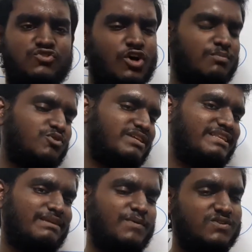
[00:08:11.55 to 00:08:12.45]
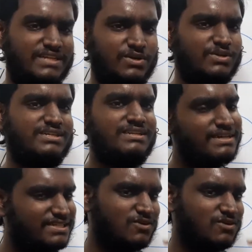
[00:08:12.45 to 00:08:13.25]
not more than that, because introduction is